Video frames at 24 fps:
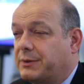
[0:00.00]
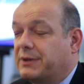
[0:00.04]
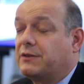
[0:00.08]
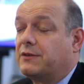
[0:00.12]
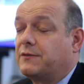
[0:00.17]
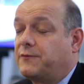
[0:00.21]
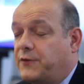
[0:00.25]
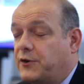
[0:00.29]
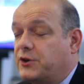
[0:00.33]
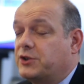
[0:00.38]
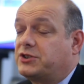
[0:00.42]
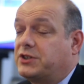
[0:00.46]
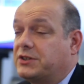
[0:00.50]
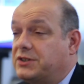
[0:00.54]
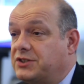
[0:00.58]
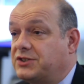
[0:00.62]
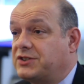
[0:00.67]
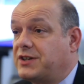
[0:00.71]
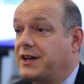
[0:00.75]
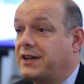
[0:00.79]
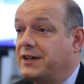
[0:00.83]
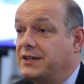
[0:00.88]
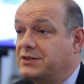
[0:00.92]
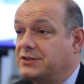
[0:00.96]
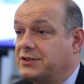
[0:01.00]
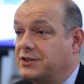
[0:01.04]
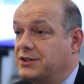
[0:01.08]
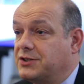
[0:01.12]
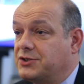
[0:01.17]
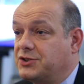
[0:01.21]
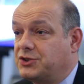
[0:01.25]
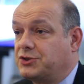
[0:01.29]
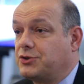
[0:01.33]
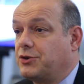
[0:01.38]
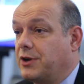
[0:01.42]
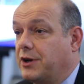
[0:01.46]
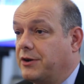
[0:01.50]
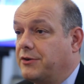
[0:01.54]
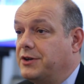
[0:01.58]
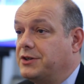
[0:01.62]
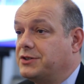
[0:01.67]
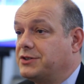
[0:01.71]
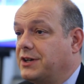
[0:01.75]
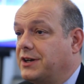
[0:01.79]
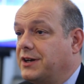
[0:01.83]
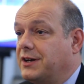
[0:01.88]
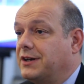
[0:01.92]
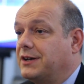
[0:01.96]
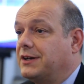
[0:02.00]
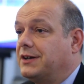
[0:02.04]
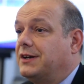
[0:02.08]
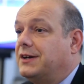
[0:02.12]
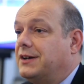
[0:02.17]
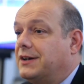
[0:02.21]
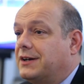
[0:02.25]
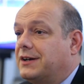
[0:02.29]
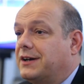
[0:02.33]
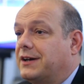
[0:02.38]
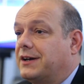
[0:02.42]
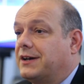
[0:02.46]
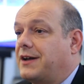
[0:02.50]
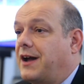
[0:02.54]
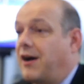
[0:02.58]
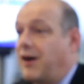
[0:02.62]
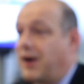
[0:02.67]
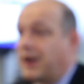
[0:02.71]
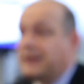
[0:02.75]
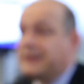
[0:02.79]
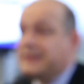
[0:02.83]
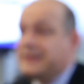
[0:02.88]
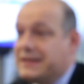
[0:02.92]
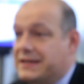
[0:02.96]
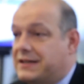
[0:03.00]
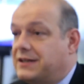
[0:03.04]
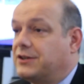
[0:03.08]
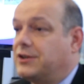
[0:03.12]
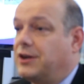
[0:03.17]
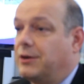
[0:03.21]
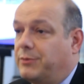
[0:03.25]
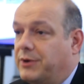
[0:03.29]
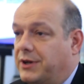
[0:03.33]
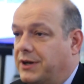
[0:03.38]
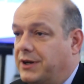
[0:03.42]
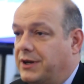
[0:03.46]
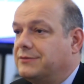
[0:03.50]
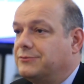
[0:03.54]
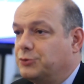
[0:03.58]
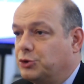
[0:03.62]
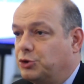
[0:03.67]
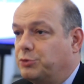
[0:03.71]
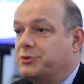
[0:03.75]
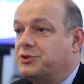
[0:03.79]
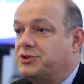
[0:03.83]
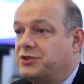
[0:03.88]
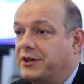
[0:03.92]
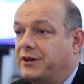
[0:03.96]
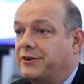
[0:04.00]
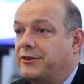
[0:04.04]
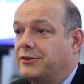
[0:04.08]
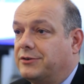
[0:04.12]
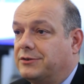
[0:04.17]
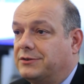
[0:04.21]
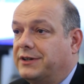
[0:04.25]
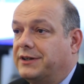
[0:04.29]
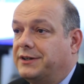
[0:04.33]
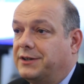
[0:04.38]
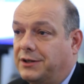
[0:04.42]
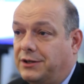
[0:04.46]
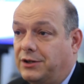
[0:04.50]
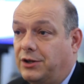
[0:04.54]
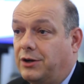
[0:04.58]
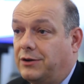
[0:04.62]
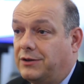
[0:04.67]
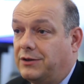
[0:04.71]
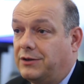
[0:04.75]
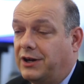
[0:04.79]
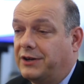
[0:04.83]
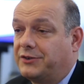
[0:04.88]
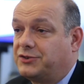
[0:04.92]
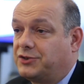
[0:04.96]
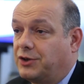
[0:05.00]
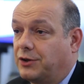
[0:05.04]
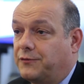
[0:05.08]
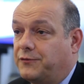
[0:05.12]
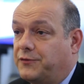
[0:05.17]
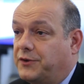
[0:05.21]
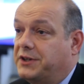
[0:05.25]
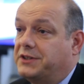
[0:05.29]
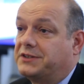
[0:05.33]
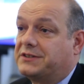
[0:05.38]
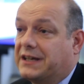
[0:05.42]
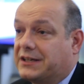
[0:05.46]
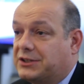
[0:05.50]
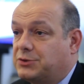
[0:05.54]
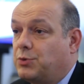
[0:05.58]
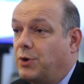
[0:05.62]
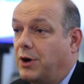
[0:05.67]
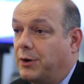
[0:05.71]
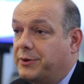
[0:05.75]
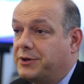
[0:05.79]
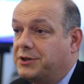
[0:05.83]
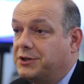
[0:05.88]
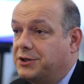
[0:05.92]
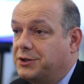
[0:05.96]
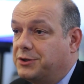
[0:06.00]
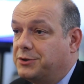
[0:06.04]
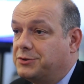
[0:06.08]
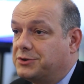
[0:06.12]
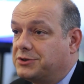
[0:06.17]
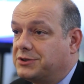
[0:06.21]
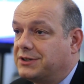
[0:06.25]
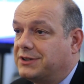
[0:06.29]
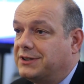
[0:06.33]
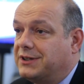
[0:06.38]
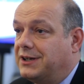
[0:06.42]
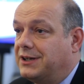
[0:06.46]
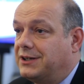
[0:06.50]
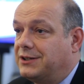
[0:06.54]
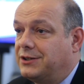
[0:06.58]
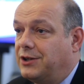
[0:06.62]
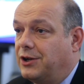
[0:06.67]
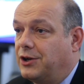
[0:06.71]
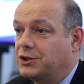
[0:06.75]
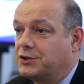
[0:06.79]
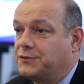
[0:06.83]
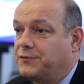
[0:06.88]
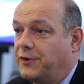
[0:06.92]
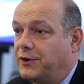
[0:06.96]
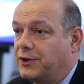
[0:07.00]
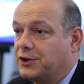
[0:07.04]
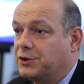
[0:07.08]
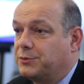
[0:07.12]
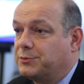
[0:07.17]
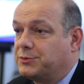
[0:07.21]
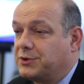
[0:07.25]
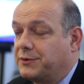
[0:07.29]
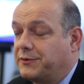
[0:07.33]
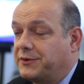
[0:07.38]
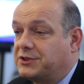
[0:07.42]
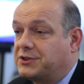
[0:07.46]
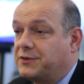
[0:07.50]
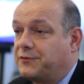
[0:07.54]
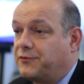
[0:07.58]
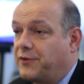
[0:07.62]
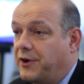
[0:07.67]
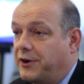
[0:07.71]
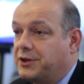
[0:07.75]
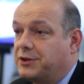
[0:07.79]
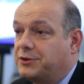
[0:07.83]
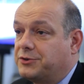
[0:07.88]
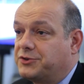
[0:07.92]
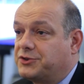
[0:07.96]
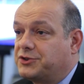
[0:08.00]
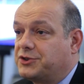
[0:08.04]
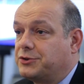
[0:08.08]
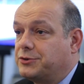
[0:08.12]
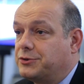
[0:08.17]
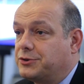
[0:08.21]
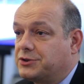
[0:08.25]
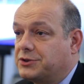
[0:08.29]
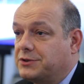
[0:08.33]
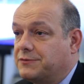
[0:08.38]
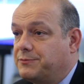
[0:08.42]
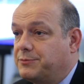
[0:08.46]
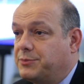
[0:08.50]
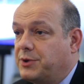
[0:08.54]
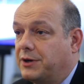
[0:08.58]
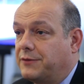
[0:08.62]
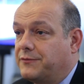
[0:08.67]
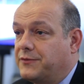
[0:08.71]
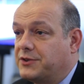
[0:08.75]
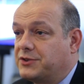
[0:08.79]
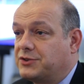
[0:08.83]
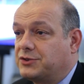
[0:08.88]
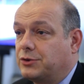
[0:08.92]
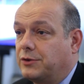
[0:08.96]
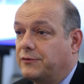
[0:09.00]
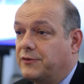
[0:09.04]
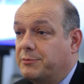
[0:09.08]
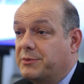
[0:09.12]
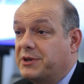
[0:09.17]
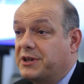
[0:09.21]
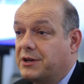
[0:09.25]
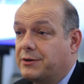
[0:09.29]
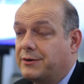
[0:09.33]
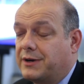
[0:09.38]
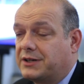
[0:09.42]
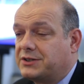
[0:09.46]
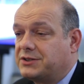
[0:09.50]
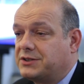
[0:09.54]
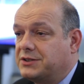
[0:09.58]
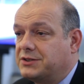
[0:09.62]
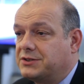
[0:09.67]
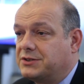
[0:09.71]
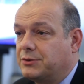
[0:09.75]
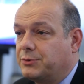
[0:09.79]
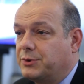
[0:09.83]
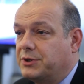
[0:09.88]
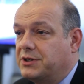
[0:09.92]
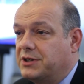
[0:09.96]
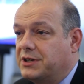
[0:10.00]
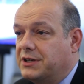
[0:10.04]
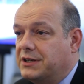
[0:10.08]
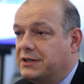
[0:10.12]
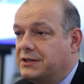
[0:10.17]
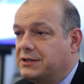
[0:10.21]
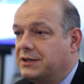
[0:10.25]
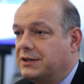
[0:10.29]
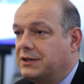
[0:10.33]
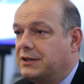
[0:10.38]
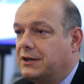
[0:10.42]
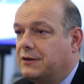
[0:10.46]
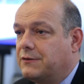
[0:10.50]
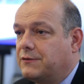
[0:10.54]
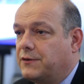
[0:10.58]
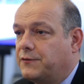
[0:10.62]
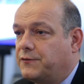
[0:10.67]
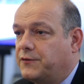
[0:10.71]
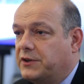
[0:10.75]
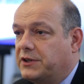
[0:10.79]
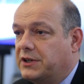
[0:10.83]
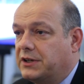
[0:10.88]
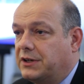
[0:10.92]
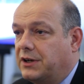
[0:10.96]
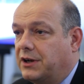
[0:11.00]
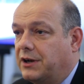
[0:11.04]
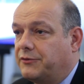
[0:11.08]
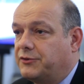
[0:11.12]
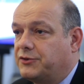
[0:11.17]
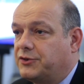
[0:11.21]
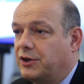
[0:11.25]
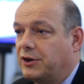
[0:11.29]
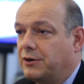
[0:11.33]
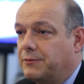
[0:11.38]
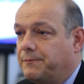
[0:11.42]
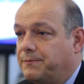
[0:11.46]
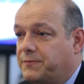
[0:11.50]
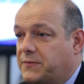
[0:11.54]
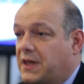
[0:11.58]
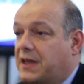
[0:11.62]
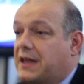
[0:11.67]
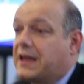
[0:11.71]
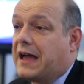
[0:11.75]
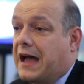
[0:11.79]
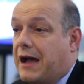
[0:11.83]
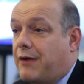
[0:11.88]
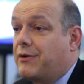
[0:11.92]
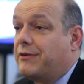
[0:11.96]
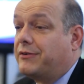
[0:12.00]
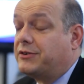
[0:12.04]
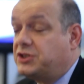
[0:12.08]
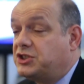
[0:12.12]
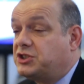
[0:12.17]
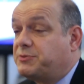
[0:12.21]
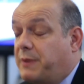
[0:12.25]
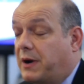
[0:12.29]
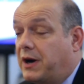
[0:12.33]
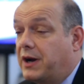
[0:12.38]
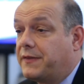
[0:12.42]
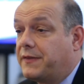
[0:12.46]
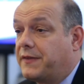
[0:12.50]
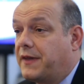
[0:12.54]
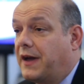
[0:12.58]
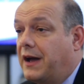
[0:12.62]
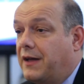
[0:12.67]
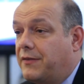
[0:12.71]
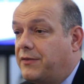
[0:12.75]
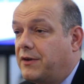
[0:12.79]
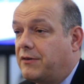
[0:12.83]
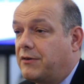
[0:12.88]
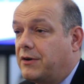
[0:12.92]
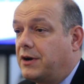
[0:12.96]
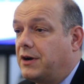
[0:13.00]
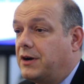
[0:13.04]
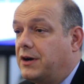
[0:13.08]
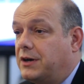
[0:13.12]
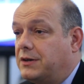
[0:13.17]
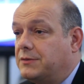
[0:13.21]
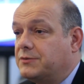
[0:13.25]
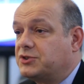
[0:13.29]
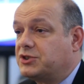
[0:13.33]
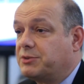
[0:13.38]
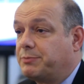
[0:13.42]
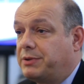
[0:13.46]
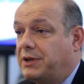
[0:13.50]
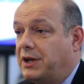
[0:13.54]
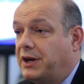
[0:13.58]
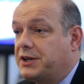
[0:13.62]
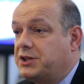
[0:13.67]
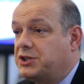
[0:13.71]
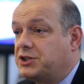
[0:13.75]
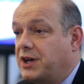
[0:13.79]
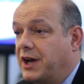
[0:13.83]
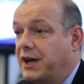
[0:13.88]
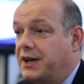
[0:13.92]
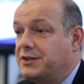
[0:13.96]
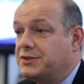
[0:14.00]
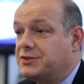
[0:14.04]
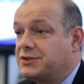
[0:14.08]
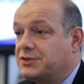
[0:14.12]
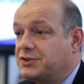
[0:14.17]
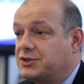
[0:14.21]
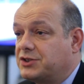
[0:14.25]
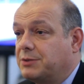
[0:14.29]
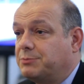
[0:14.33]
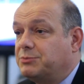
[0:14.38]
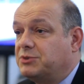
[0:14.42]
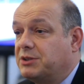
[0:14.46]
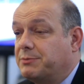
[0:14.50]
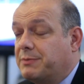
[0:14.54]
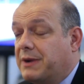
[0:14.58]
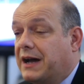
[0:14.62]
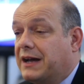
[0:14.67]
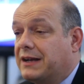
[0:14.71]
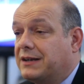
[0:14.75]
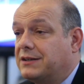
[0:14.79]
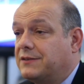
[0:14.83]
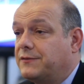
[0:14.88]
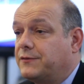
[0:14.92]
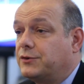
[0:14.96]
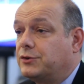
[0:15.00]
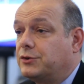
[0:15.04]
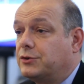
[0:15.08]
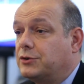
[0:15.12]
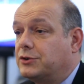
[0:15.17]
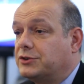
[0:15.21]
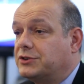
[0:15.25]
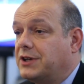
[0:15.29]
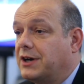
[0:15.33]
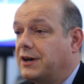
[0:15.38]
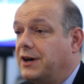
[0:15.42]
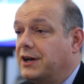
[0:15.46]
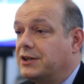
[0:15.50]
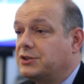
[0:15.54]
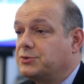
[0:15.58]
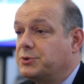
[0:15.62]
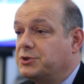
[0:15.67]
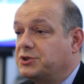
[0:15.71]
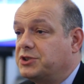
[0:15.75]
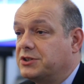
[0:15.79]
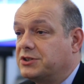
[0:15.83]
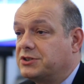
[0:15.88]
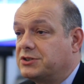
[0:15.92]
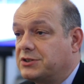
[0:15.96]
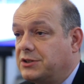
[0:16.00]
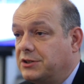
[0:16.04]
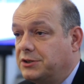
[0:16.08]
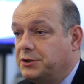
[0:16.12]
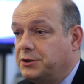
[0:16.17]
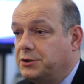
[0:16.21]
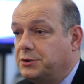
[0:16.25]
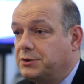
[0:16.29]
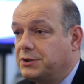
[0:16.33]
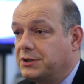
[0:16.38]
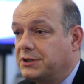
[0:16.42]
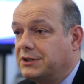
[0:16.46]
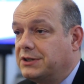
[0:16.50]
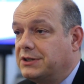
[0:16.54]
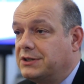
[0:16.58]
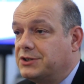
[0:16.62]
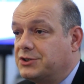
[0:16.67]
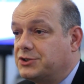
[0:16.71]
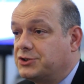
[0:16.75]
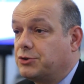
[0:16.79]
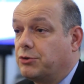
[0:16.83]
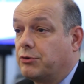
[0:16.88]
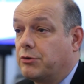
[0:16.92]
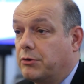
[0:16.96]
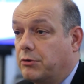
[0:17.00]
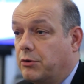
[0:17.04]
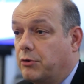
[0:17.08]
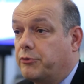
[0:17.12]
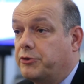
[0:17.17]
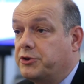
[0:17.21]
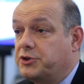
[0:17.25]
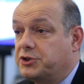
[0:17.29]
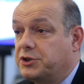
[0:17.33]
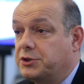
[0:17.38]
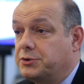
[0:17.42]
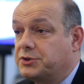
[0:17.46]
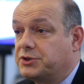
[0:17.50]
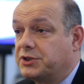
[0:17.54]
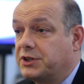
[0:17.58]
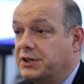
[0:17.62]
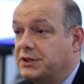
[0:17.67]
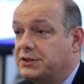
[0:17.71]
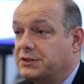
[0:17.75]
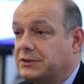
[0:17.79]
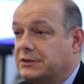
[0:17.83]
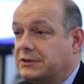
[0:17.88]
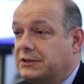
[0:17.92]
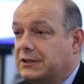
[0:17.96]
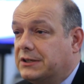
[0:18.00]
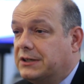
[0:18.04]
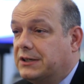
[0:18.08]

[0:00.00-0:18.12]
I mean, the first thing to say is that soya is a, a, highly economic raw material in a lot of livestock feeds. That's why we use large volumes of it. It's a very good source of, of the sort of amino acids that we need for feeding livestock. However, despite that, there are supply chains and some demand for diets which exclude soya or reduce it.